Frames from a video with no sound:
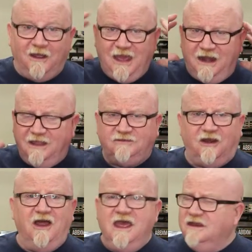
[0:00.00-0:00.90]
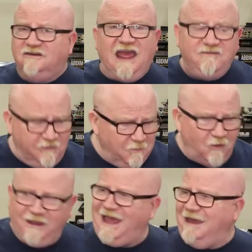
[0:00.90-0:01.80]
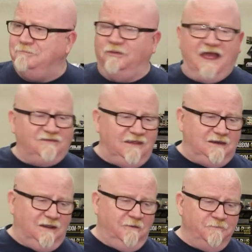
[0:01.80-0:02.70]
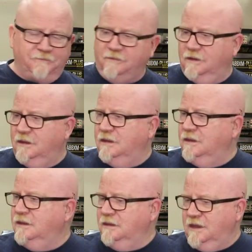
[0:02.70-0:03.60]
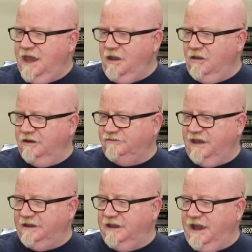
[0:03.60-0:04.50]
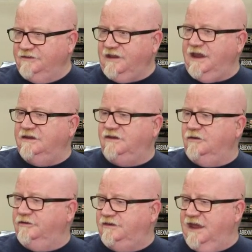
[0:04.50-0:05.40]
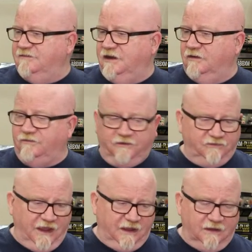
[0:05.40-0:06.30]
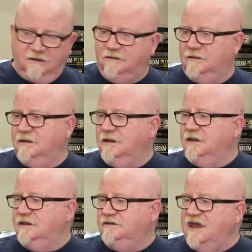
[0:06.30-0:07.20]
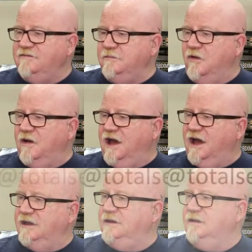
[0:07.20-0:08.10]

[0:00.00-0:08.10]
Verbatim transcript: had a headset on. David, Mo God bless it. Hang on a second, guys. I got to deal with David here for a second. David Mohan,